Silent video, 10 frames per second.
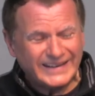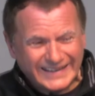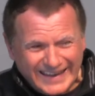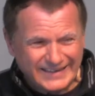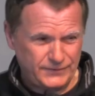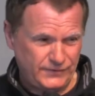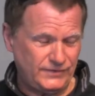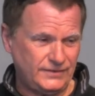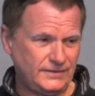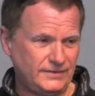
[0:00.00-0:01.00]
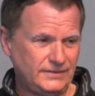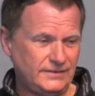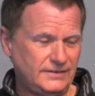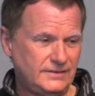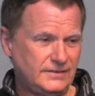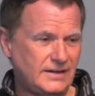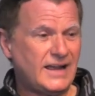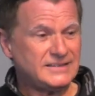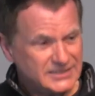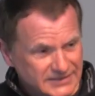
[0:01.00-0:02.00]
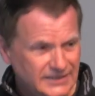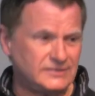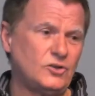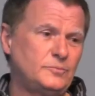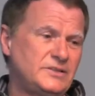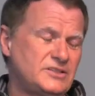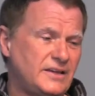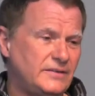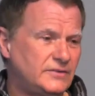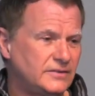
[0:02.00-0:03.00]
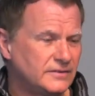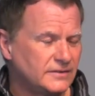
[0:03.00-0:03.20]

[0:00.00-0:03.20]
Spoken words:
life and still not be saved.